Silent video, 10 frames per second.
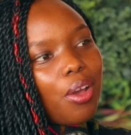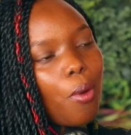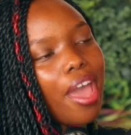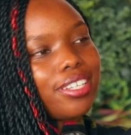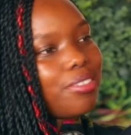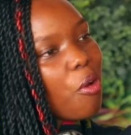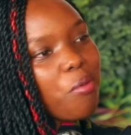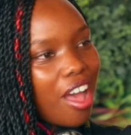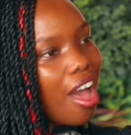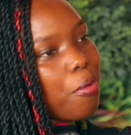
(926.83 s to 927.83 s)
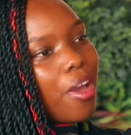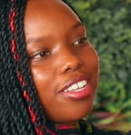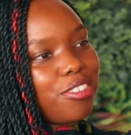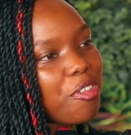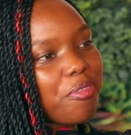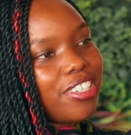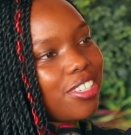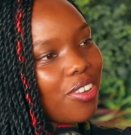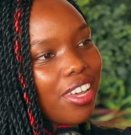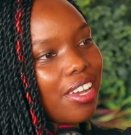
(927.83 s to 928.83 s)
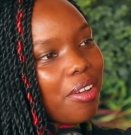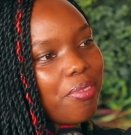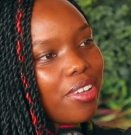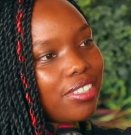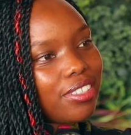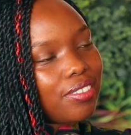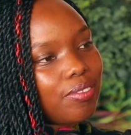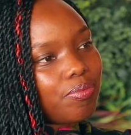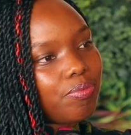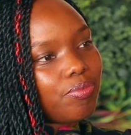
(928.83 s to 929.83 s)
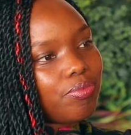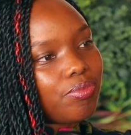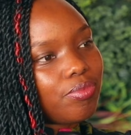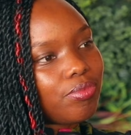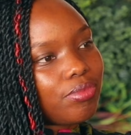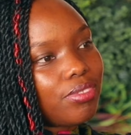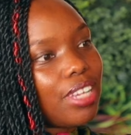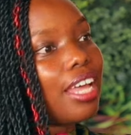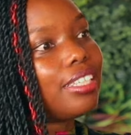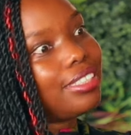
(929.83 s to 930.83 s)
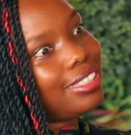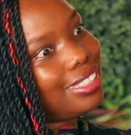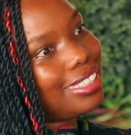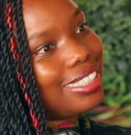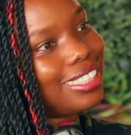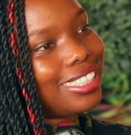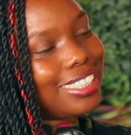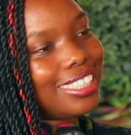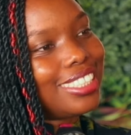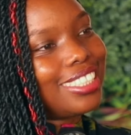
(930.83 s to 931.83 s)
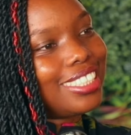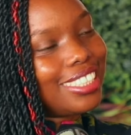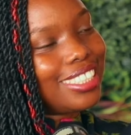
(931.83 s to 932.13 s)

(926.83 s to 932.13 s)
why is nobody talking about You know, I don't know who that person is. I just know her because